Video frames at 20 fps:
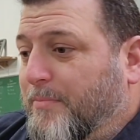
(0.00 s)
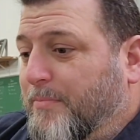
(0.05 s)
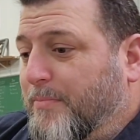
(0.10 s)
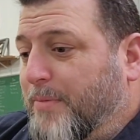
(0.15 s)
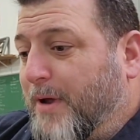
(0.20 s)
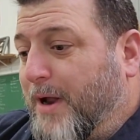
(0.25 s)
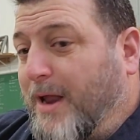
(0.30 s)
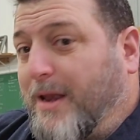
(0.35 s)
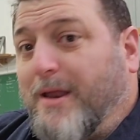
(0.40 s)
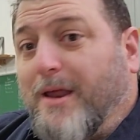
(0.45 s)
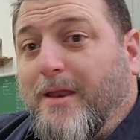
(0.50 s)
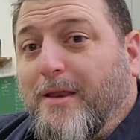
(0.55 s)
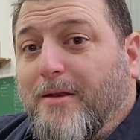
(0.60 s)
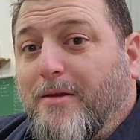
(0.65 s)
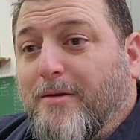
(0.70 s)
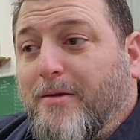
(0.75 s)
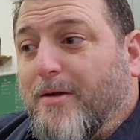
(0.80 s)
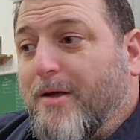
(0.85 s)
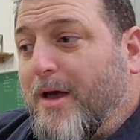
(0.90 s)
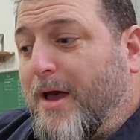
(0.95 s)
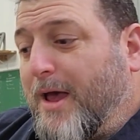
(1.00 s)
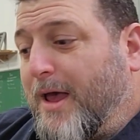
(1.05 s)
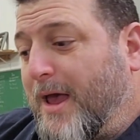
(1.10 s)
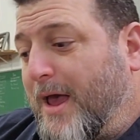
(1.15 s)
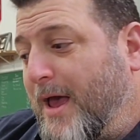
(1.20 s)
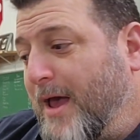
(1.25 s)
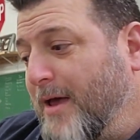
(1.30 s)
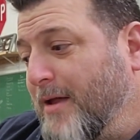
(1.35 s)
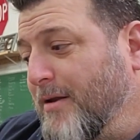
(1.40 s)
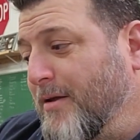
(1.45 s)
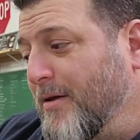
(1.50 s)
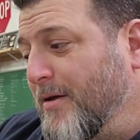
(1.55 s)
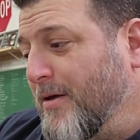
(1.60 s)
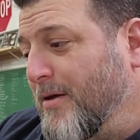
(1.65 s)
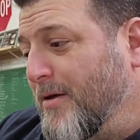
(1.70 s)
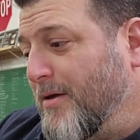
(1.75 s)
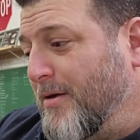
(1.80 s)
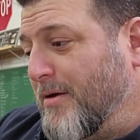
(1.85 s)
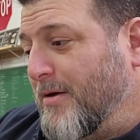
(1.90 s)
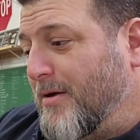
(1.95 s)
But I didn't. I had
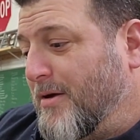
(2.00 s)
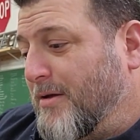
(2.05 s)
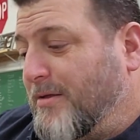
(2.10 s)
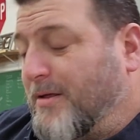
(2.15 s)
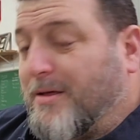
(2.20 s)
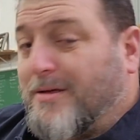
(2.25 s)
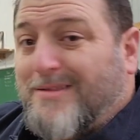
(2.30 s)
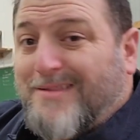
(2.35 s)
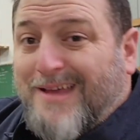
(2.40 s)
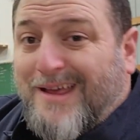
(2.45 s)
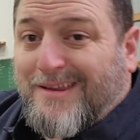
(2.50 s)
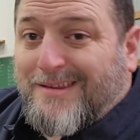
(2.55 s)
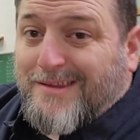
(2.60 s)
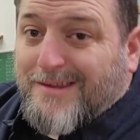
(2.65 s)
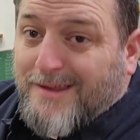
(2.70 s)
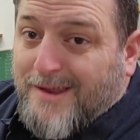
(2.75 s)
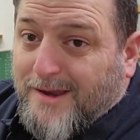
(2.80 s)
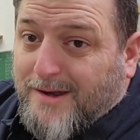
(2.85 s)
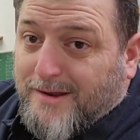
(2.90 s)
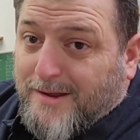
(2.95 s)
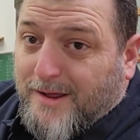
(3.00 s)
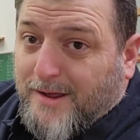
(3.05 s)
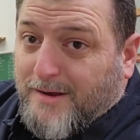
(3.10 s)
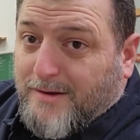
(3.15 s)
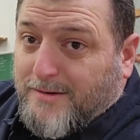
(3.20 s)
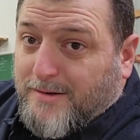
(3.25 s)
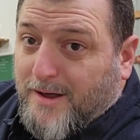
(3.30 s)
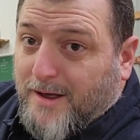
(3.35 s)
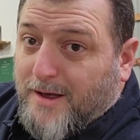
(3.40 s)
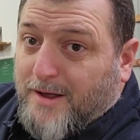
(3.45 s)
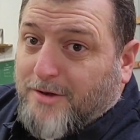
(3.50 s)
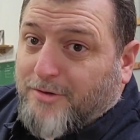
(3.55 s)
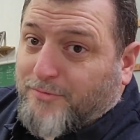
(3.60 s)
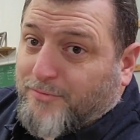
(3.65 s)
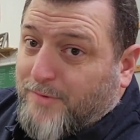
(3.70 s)
this 1988 Dodge